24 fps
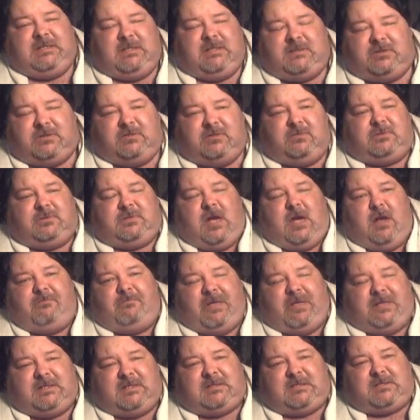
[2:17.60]
industrial
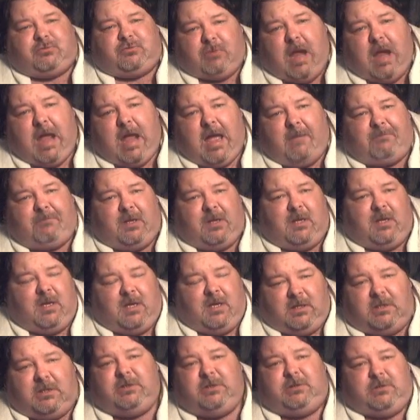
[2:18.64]
complex crap,
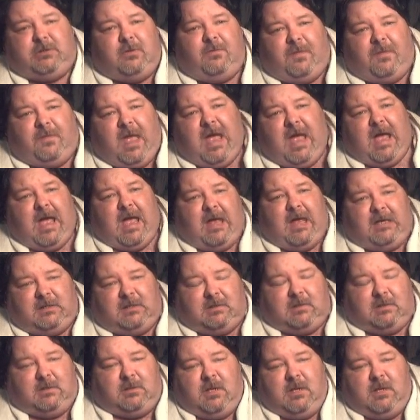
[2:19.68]
you do that.
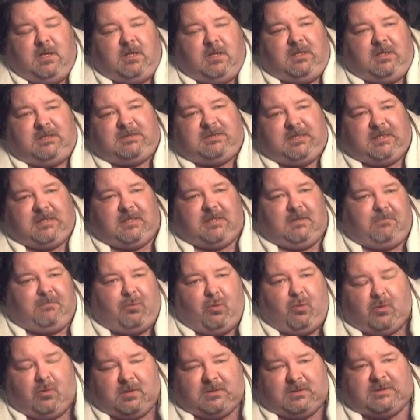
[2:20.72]
You send the
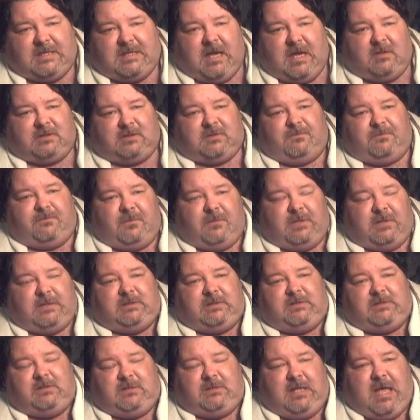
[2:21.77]
poorest out to
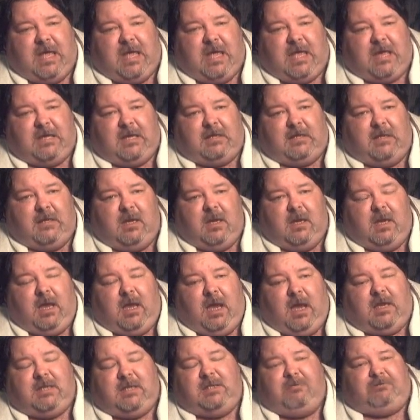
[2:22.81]
freaking do that,
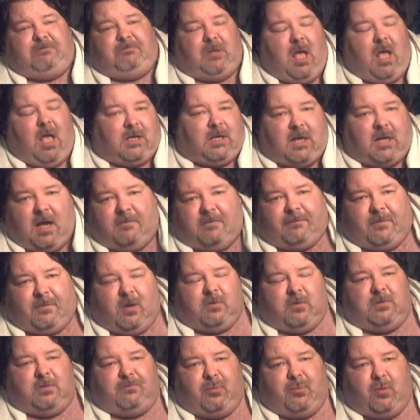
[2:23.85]
and you block off
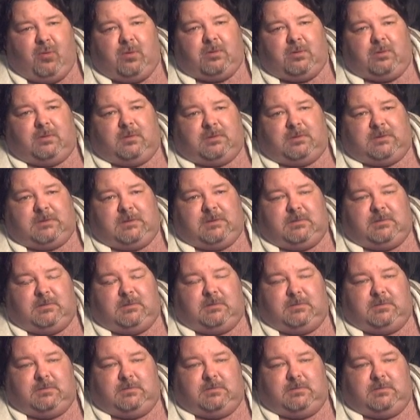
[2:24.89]
all the borders.